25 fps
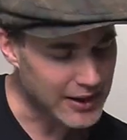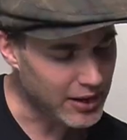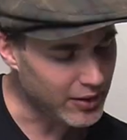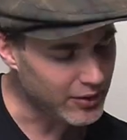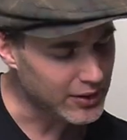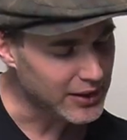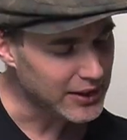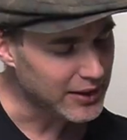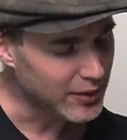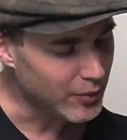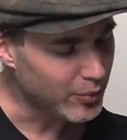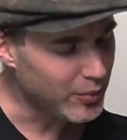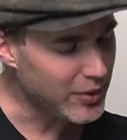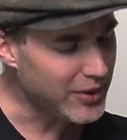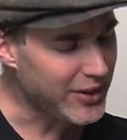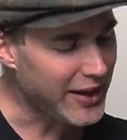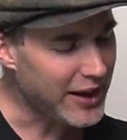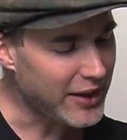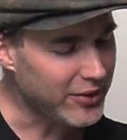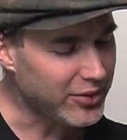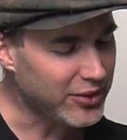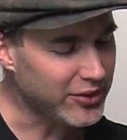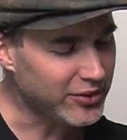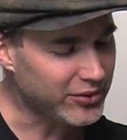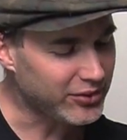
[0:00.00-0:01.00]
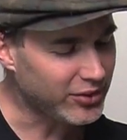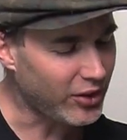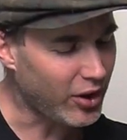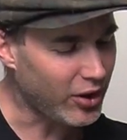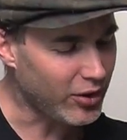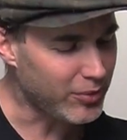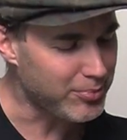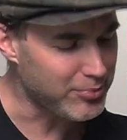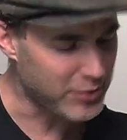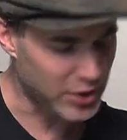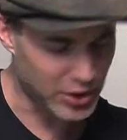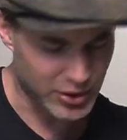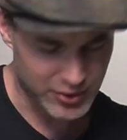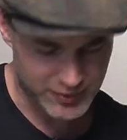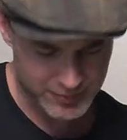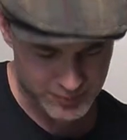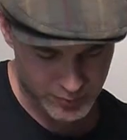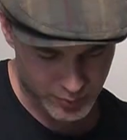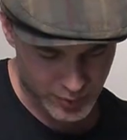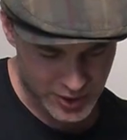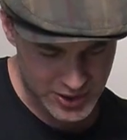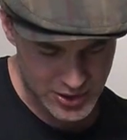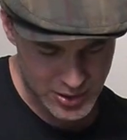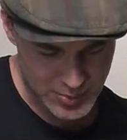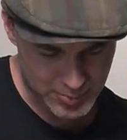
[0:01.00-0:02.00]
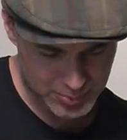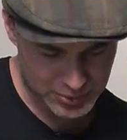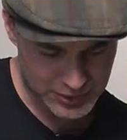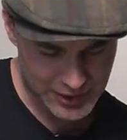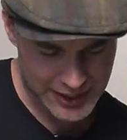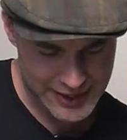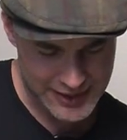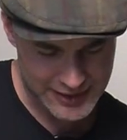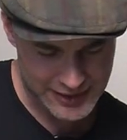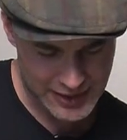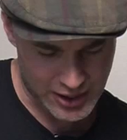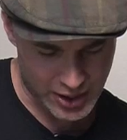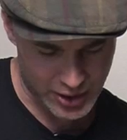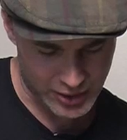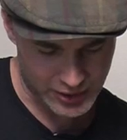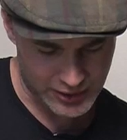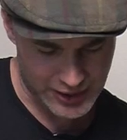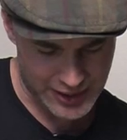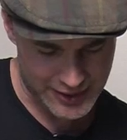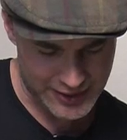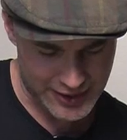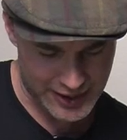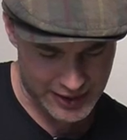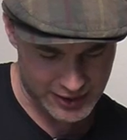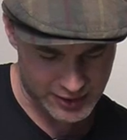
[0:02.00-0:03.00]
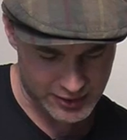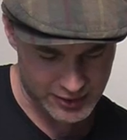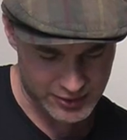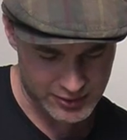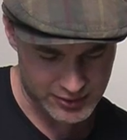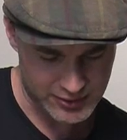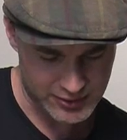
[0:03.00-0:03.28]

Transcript: Now, without the sock mute, when you play a note like that,